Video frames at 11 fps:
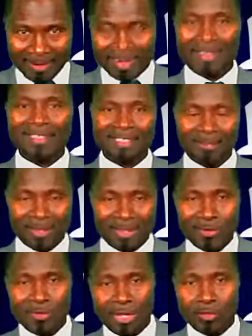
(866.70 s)
this
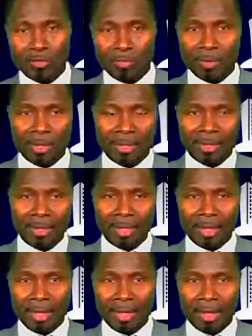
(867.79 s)
particular topic.
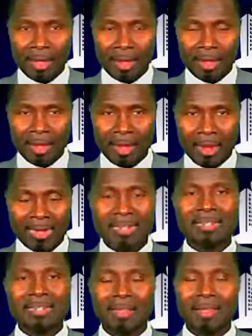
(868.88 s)

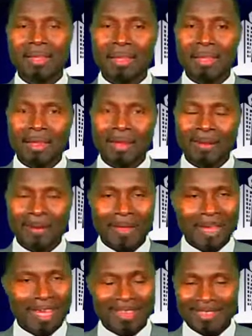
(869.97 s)
And
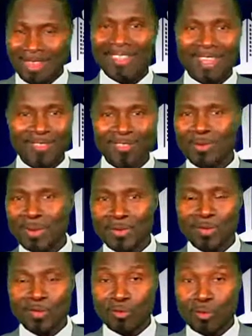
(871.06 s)
just as
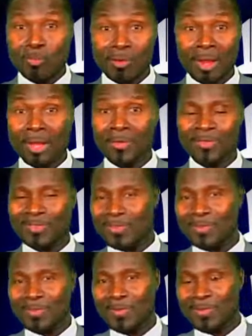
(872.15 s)
somebody was so proud
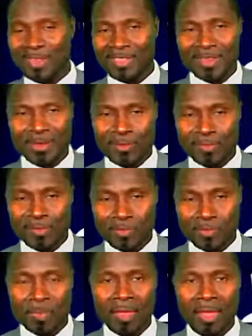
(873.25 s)
to watch our
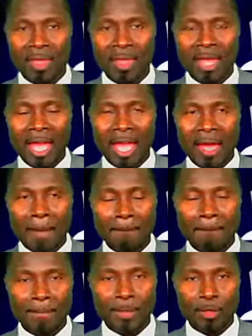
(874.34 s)
YouTube
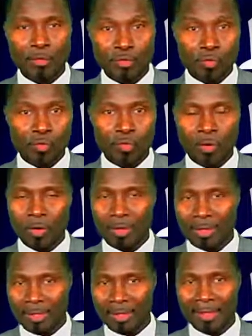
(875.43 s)
show
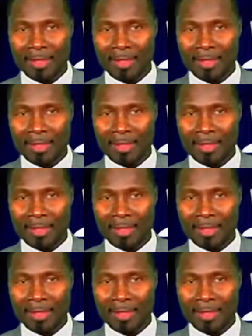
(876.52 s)
on